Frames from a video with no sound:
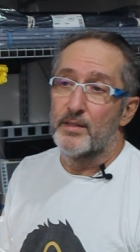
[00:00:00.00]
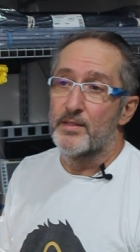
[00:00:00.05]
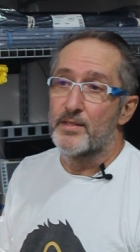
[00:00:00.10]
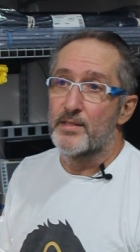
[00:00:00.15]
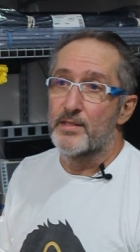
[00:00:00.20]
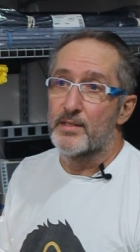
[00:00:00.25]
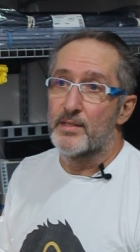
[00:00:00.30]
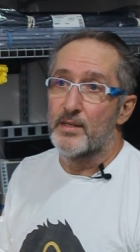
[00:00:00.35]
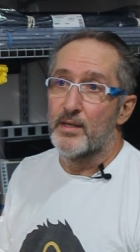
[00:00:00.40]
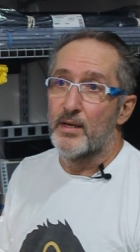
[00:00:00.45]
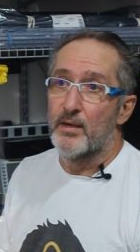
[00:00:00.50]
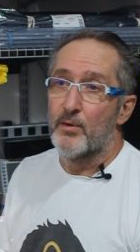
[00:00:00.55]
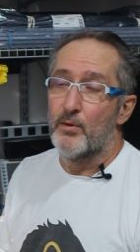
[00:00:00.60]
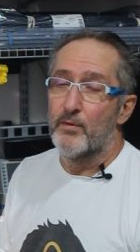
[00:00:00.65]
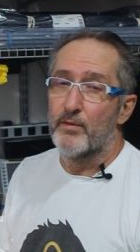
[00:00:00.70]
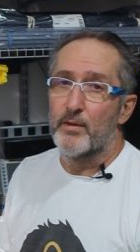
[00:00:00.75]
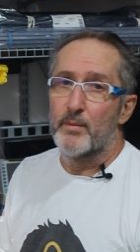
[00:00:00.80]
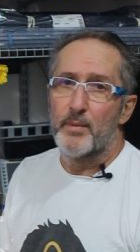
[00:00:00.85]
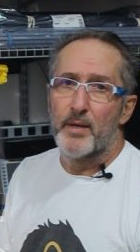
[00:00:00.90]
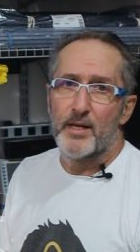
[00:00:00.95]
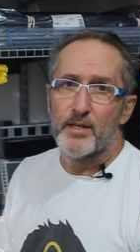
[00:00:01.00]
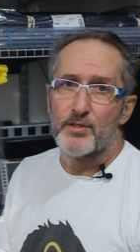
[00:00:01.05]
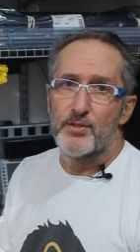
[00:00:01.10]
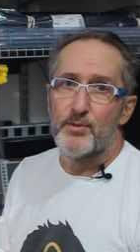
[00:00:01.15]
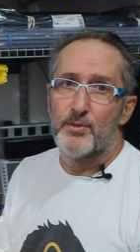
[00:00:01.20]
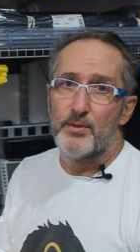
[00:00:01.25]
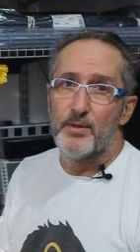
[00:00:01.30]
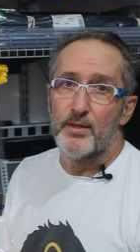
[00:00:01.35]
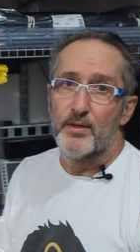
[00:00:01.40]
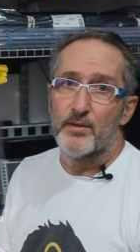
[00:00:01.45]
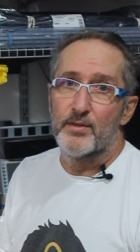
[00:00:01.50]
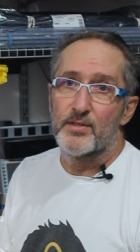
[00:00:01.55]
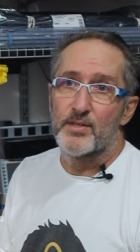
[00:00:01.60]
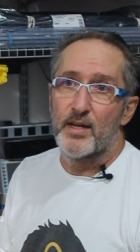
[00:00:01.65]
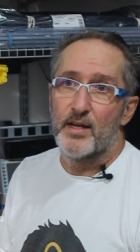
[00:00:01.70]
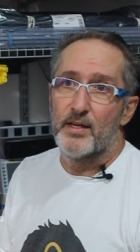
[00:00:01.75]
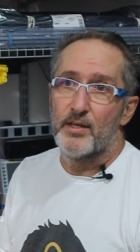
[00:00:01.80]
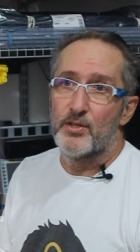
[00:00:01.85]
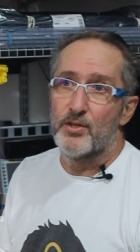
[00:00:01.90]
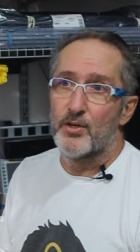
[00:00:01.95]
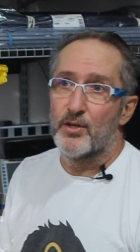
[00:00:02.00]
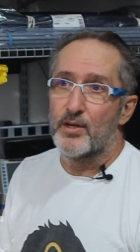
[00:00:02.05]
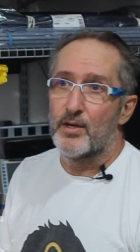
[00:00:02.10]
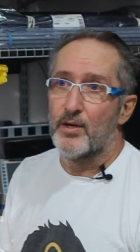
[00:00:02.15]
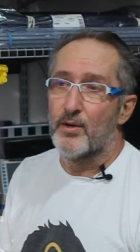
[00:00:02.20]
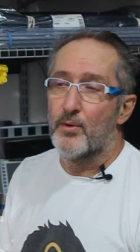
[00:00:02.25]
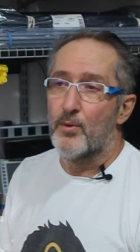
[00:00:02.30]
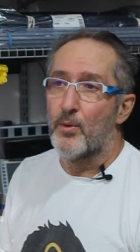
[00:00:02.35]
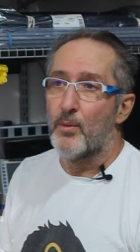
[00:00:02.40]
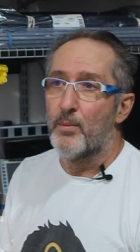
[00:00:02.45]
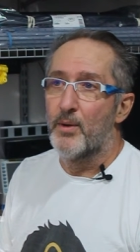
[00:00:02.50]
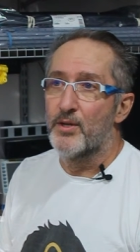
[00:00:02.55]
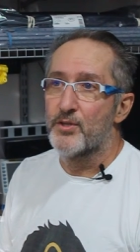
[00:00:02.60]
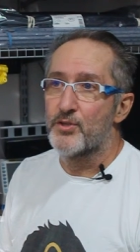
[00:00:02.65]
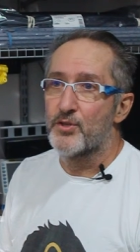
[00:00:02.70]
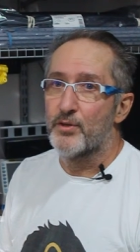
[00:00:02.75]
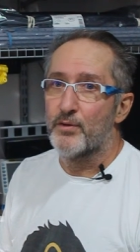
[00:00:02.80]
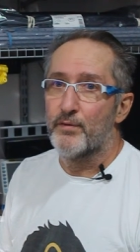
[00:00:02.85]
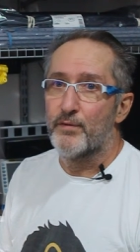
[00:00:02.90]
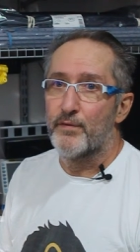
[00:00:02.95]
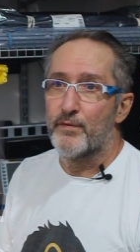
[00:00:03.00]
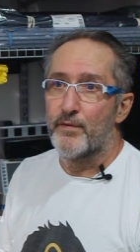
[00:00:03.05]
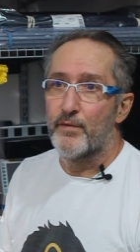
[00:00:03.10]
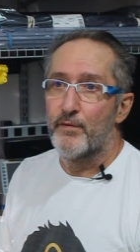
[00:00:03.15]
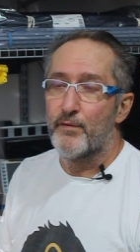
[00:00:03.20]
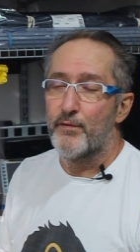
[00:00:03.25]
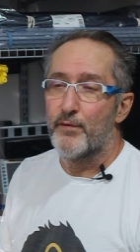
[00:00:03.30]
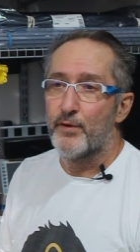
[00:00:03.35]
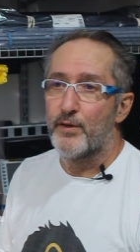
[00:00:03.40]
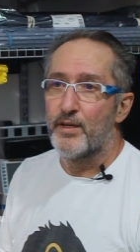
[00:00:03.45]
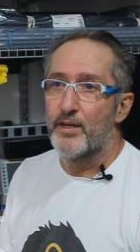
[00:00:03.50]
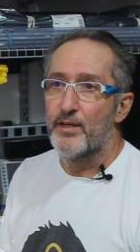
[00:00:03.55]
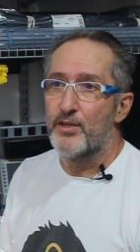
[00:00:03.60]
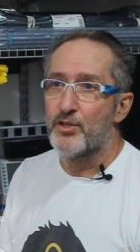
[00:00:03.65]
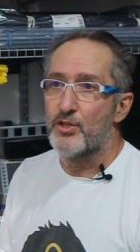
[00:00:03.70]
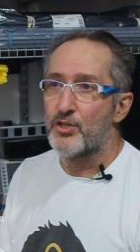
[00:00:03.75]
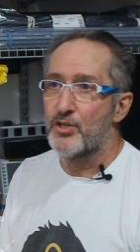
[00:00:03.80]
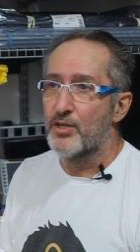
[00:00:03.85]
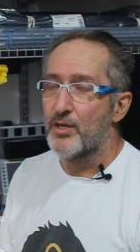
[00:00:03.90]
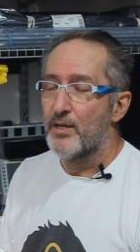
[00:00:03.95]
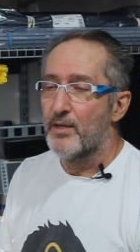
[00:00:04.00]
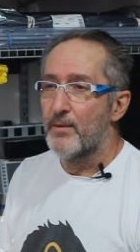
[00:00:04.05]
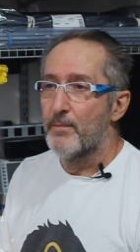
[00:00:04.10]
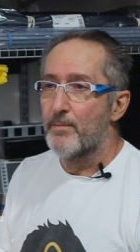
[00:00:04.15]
because over the past 2 years I took a whole bunch of footage